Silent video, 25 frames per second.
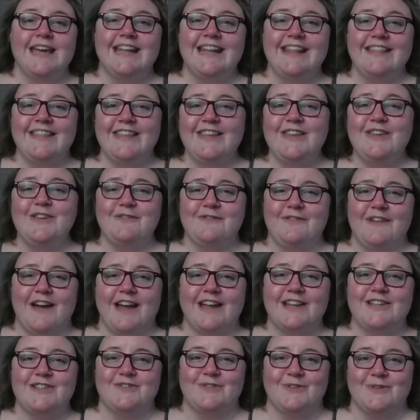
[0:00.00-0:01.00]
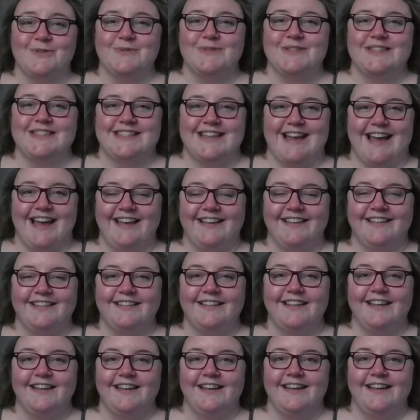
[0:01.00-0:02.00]
And I think you'll find your own
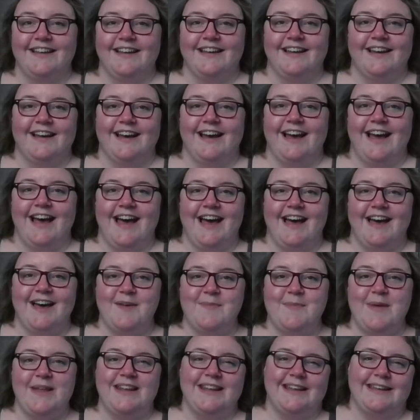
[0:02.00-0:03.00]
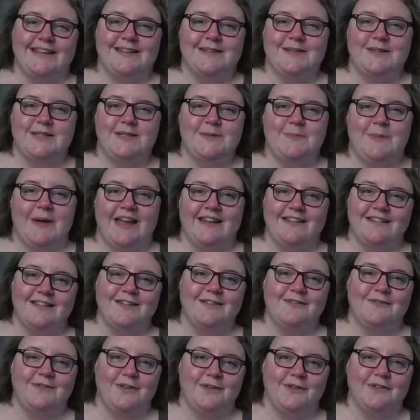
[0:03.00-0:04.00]
style. And it can depend
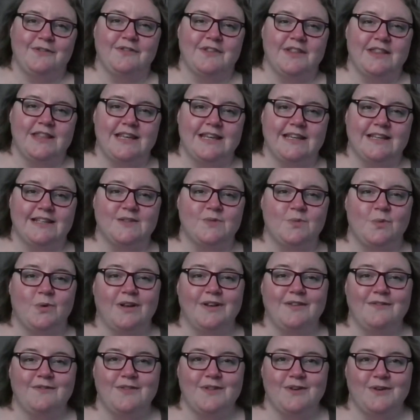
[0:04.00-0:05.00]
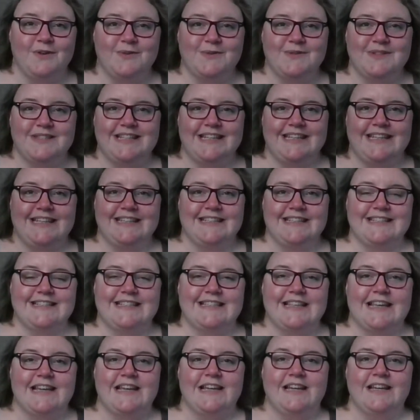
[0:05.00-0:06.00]
on a few different things. One of those
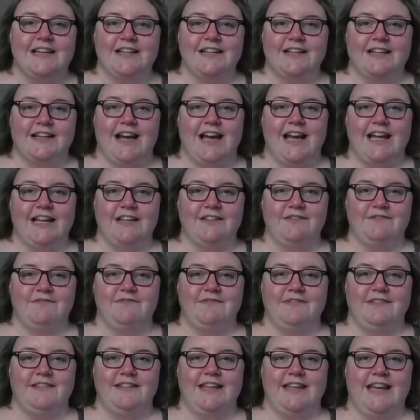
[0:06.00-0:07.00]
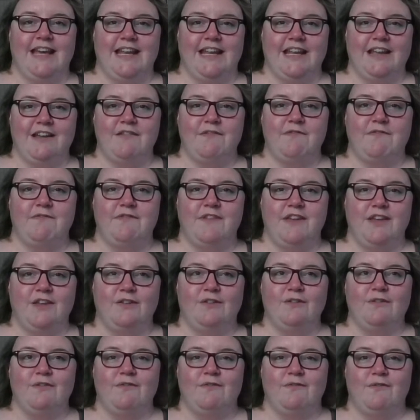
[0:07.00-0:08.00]
is kind of getting a
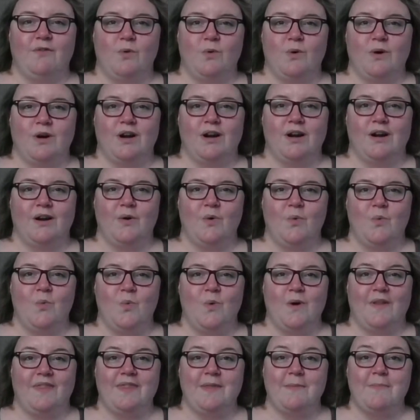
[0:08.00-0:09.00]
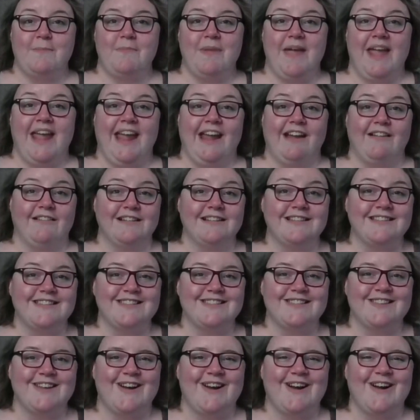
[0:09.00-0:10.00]
feel for what the
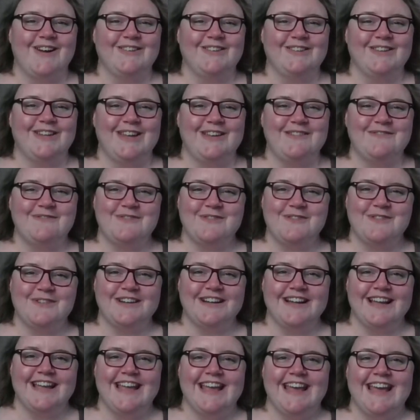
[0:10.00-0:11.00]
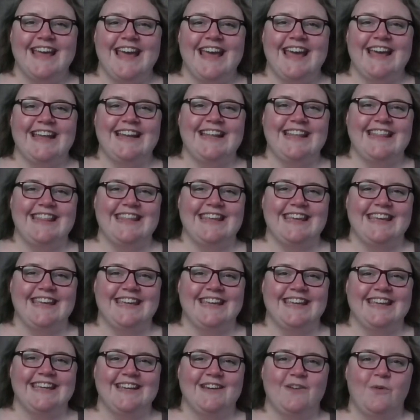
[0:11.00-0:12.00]
parents are looking for. And I think